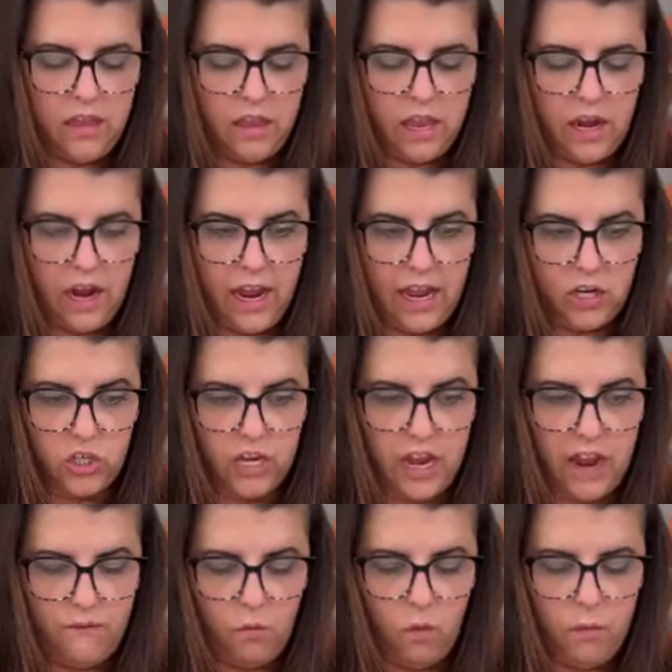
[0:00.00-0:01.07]
And then I
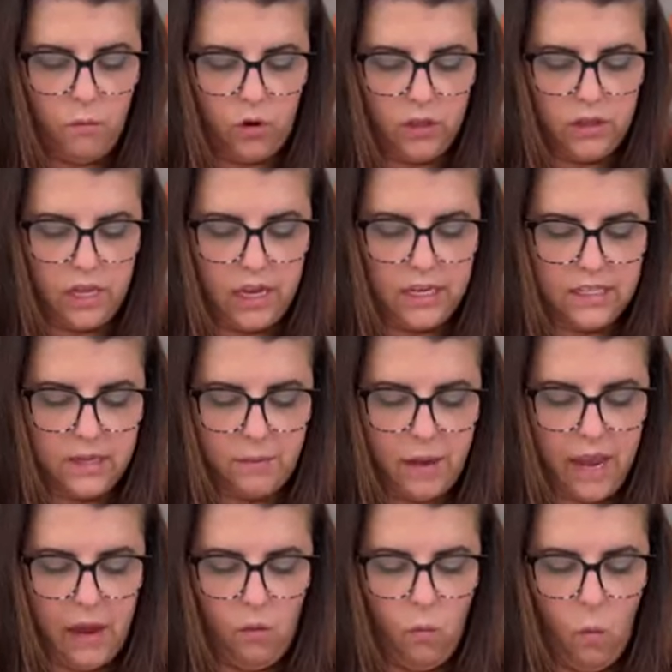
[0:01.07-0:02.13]
actually have one more thing to
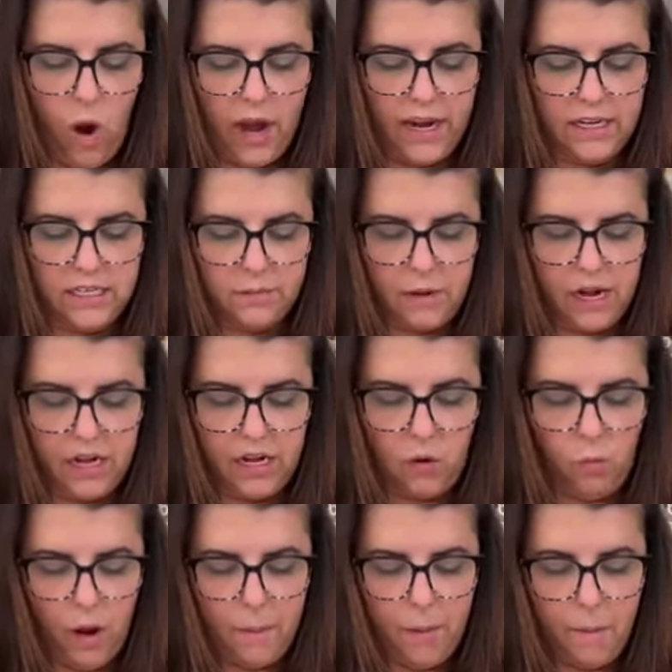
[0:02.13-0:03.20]
paint white, but I need
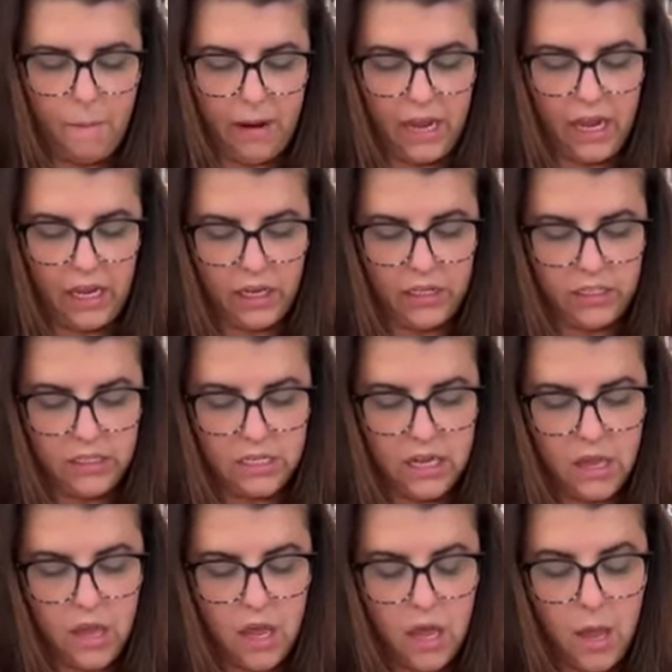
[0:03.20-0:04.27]
to wipe up my hands
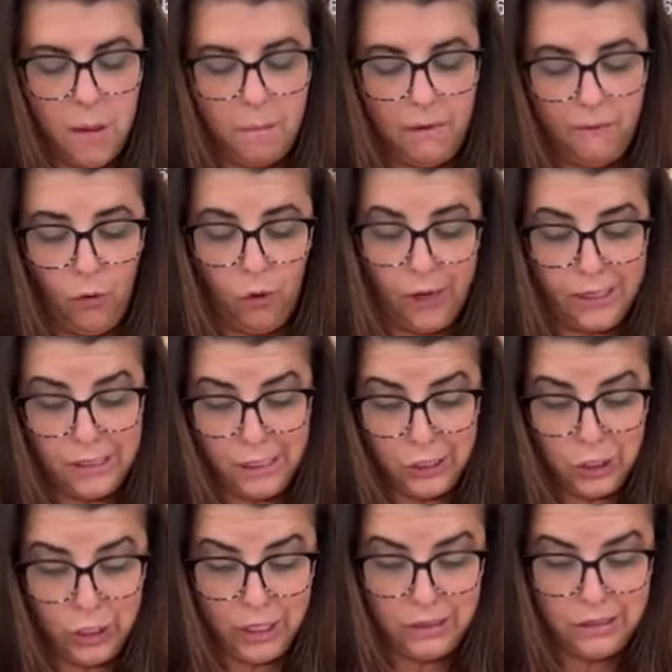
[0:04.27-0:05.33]
before I
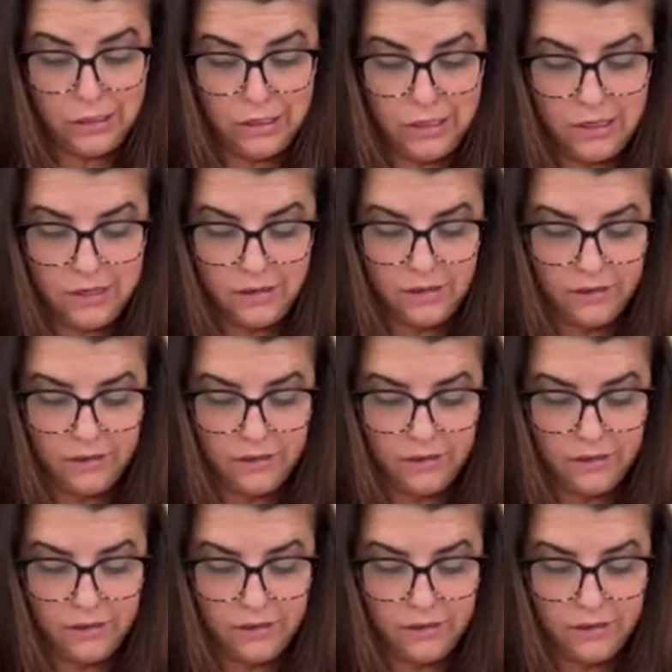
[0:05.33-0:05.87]
touch it.